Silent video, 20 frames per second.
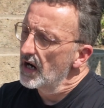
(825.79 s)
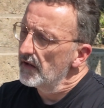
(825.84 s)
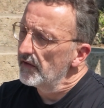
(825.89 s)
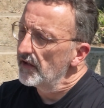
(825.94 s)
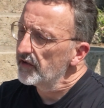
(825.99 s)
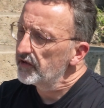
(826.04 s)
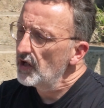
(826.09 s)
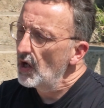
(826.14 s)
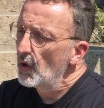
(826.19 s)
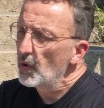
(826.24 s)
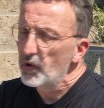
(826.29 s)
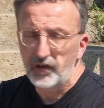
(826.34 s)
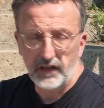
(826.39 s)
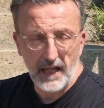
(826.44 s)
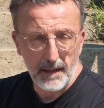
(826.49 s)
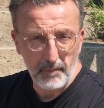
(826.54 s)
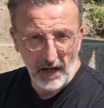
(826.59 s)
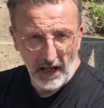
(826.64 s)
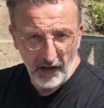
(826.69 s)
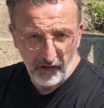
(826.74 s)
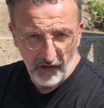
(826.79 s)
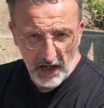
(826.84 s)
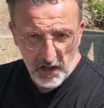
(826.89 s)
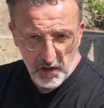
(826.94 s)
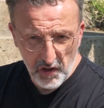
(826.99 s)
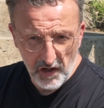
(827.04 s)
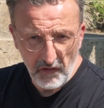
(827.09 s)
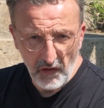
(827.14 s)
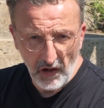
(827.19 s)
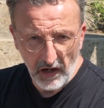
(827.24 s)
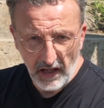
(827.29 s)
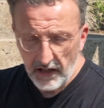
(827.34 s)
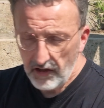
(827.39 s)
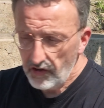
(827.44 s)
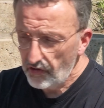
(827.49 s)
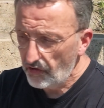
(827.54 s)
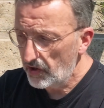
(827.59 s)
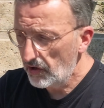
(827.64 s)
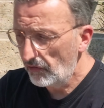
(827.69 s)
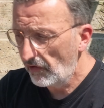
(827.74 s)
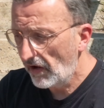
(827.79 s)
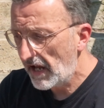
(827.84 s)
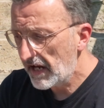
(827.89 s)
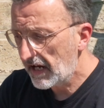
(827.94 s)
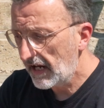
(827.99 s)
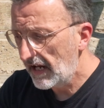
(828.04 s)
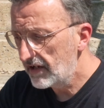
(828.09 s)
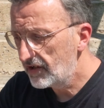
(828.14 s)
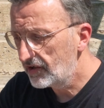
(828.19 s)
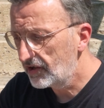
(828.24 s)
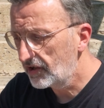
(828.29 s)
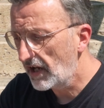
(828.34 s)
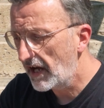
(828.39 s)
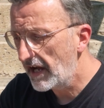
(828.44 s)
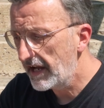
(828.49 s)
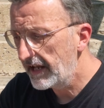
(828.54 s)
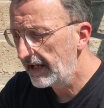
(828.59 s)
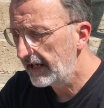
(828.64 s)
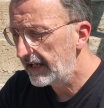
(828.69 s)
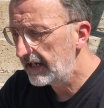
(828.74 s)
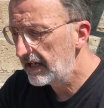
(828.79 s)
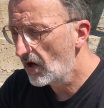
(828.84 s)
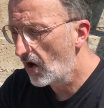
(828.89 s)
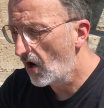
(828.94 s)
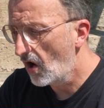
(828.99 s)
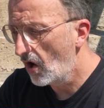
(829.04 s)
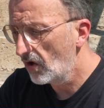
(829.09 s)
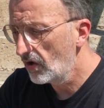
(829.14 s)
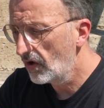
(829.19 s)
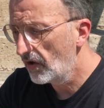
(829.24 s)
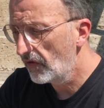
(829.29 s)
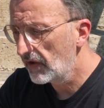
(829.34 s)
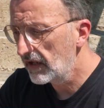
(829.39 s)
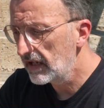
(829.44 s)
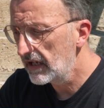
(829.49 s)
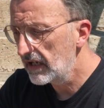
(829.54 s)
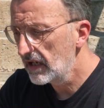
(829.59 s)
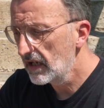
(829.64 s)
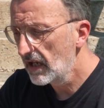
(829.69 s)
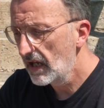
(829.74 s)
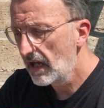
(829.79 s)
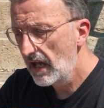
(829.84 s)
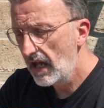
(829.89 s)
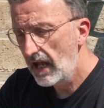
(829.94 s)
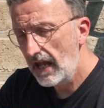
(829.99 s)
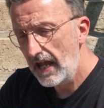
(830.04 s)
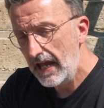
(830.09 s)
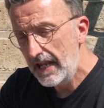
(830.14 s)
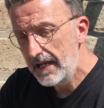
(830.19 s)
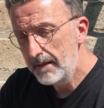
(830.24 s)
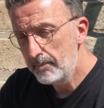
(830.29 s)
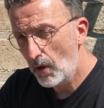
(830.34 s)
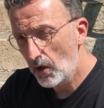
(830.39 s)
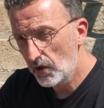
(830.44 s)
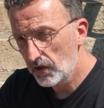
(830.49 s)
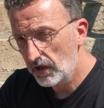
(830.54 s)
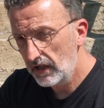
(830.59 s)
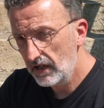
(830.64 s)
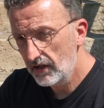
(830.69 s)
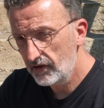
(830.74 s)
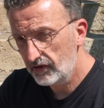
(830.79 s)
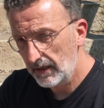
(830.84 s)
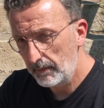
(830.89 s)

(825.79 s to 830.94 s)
There's no stabilization in the lens, so you're relying entirely on the in-body